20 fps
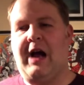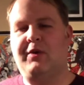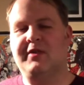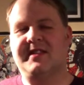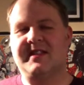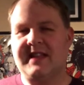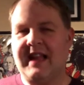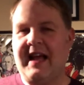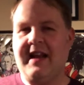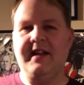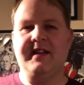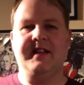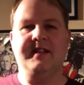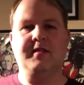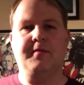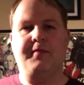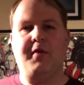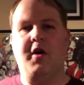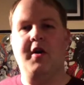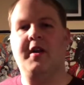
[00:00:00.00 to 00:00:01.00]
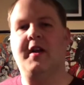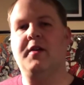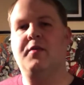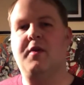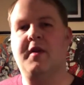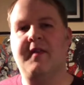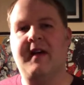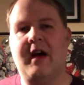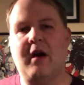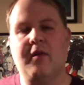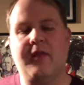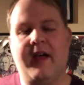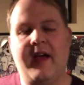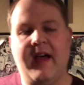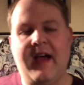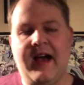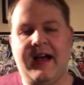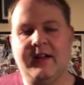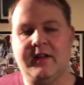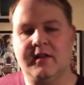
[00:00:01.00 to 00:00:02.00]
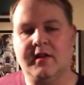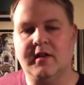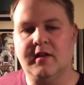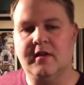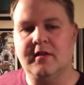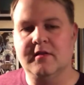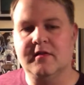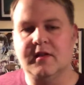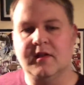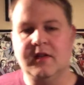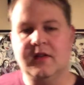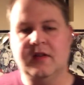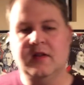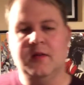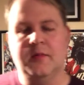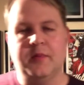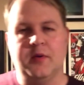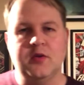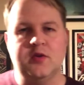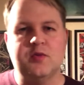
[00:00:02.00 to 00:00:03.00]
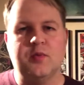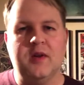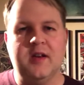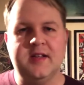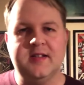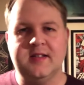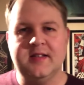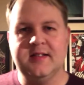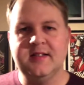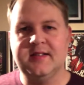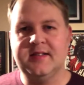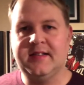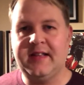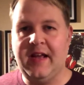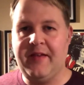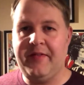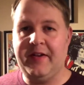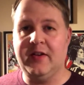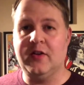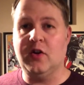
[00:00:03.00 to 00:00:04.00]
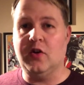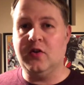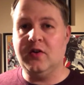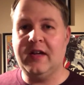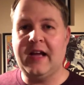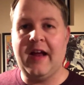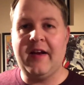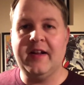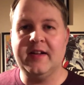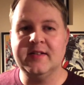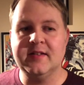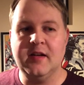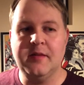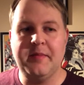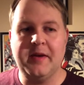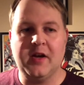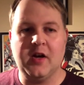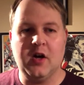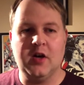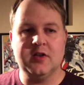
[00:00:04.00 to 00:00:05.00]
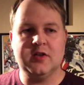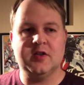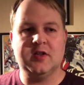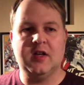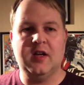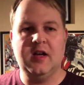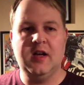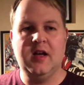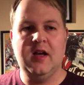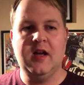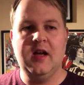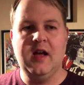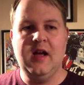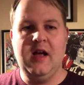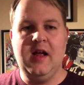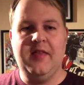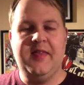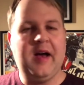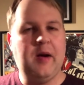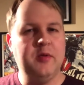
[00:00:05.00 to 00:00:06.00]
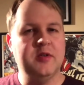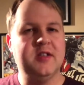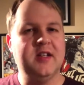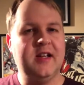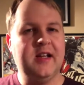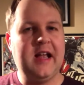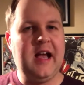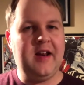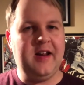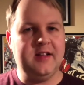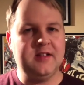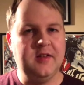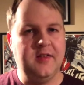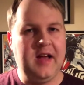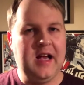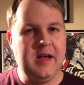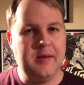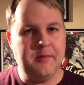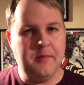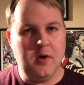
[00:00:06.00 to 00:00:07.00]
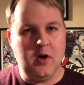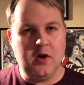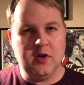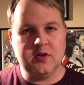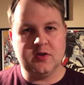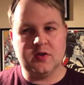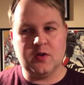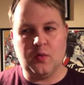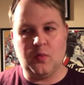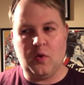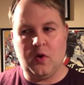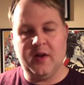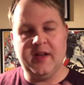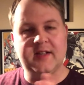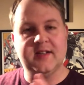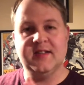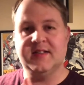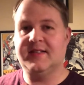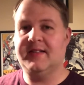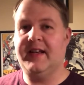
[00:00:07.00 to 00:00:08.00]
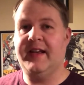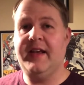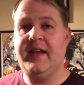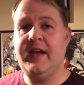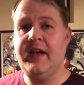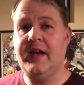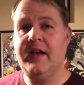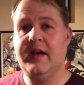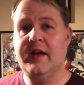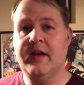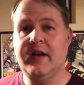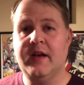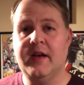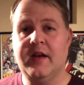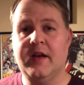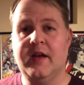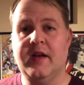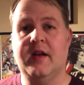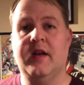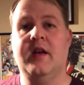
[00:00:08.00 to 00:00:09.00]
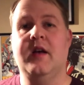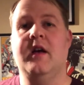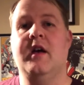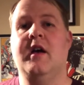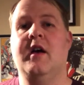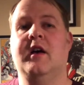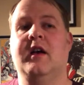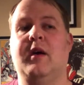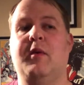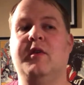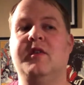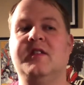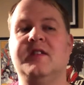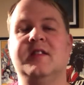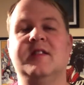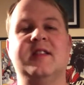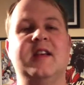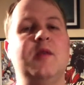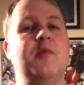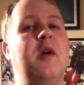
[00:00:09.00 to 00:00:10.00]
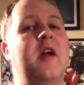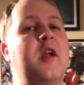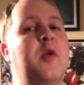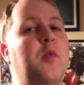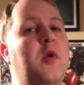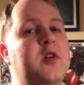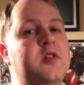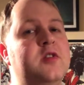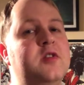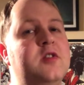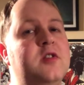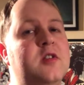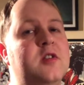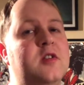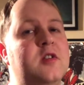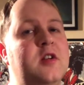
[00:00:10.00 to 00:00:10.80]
was slightly disappointed with how they handled Bruce Willis's David Dunn character, because that was the character that I most wanted to see. I wanted to see where he was,